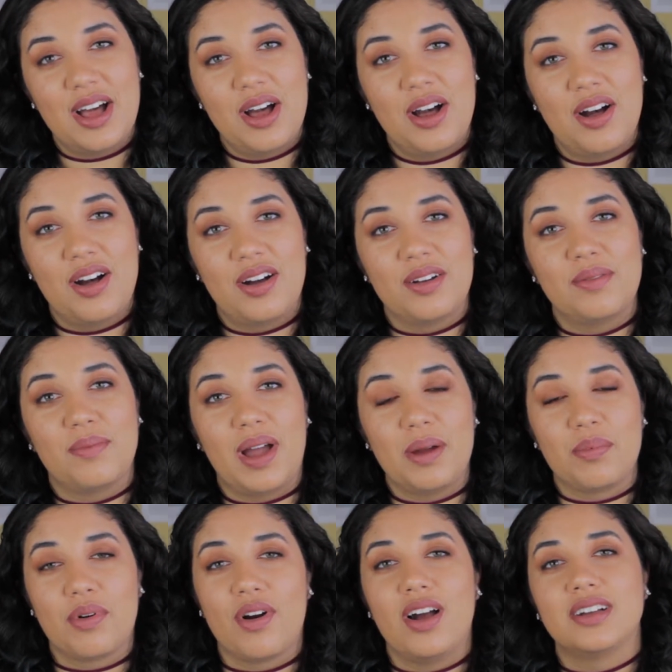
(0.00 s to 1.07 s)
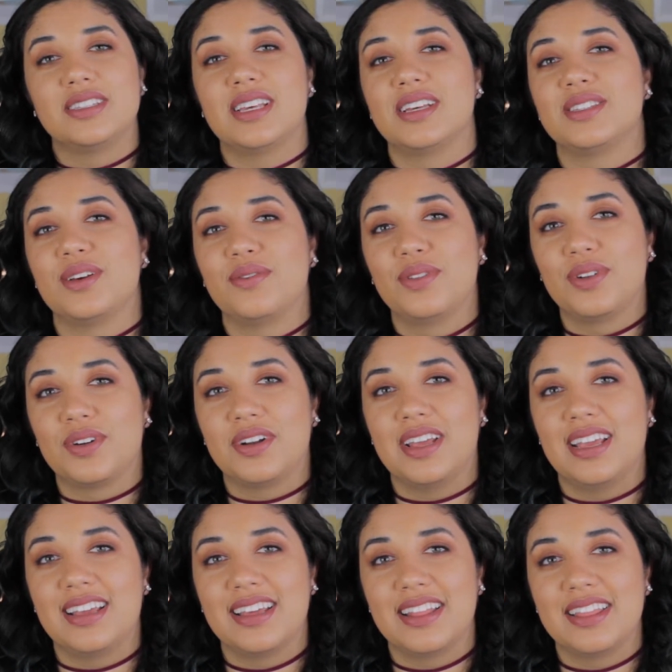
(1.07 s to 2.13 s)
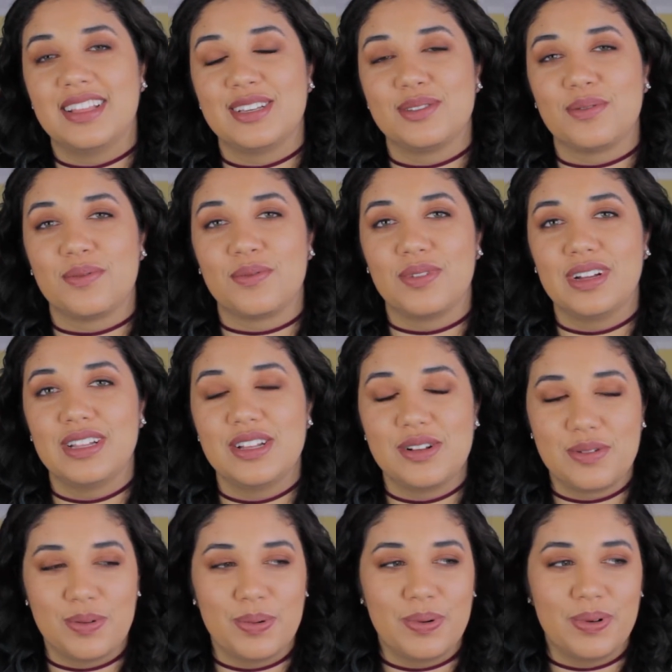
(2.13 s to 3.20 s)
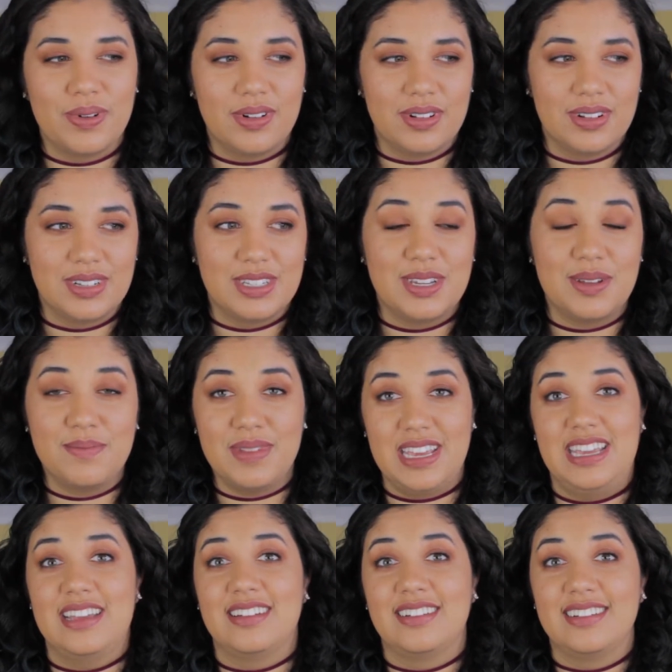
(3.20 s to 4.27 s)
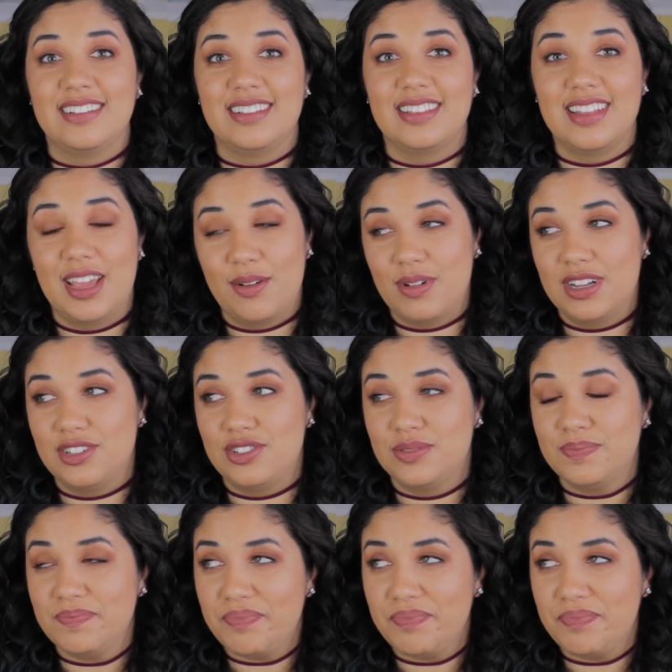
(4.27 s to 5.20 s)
on my process of learning this really cool, to me, language.